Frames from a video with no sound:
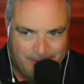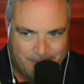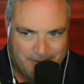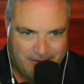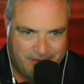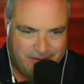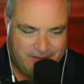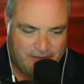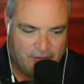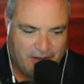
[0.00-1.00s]
him,
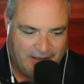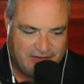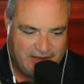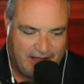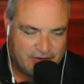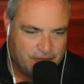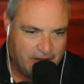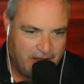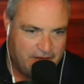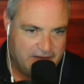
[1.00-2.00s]
that they're not
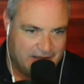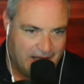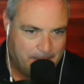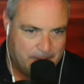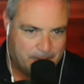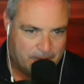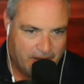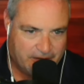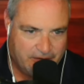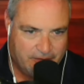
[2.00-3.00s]
satisfied, that he's not been
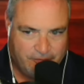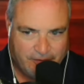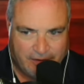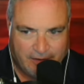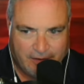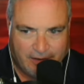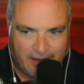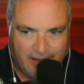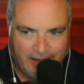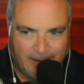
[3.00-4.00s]
productive.
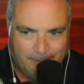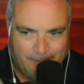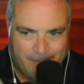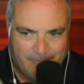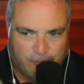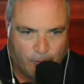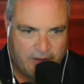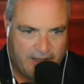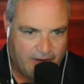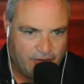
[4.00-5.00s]
The
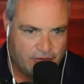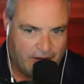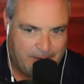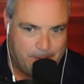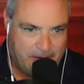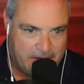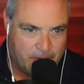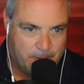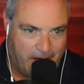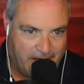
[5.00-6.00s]
49ers like bigger
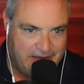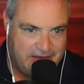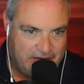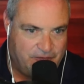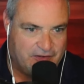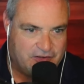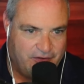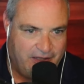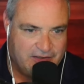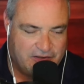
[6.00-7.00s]
body defensive
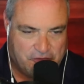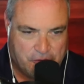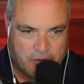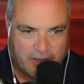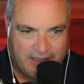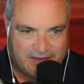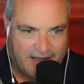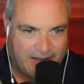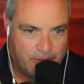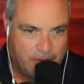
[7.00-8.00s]
ends. If you could get
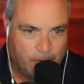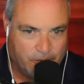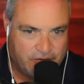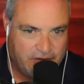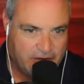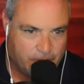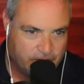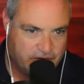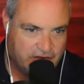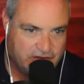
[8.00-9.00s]
Tyree Wilson and Chris
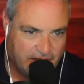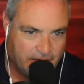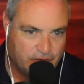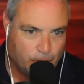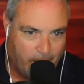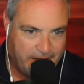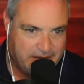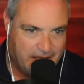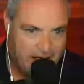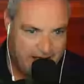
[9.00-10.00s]
Kocerek's wide
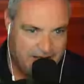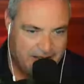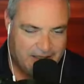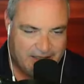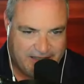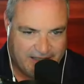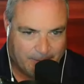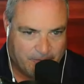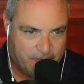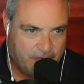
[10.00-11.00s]
nine, get up
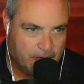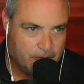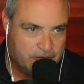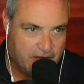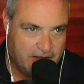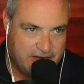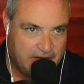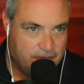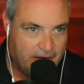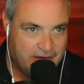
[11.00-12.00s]
the field
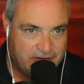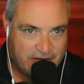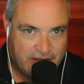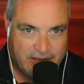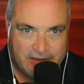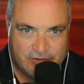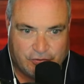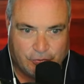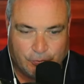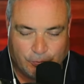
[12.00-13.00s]
defense
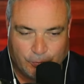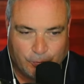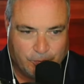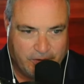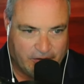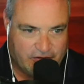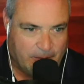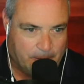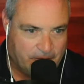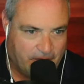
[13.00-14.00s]
to, you know,
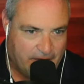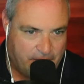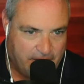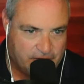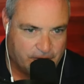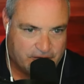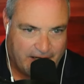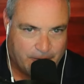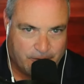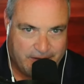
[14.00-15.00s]
simplify things for
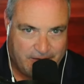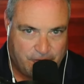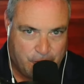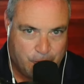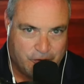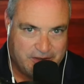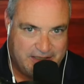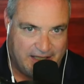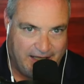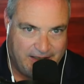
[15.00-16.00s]
Tyree, if you could
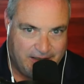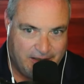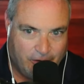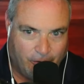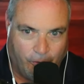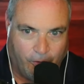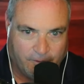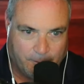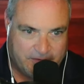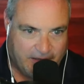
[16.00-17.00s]
get all the
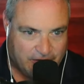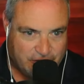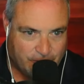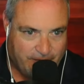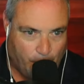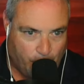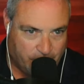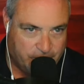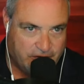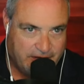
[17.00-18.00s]
potential that
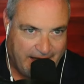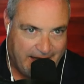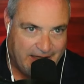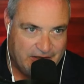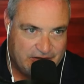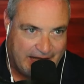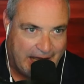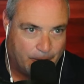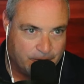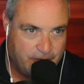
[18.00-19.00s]
Wilson has
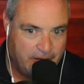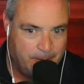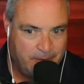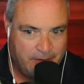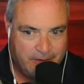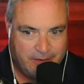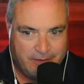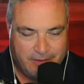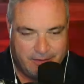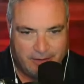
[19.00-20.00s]
out of him,
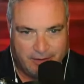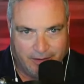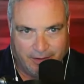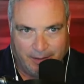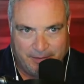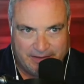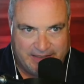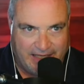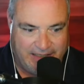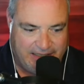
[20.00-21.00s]
I mean,
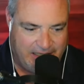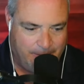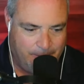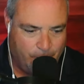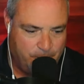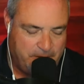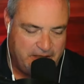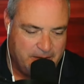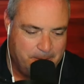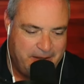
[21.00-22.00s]
getting him would be an
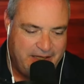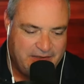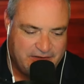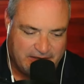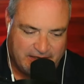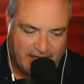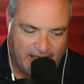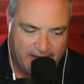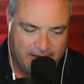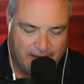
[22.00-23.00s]
amazing get.
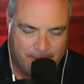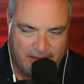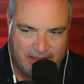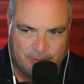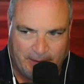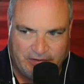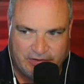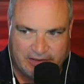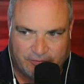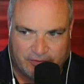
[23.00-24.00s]
I mean,
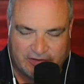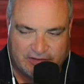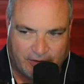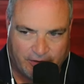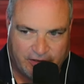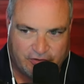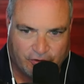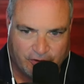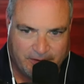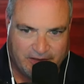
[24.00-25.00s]
especially if Kocerek could turn
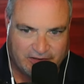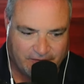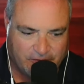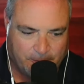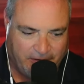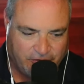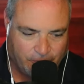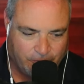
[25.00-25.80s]
him into something special.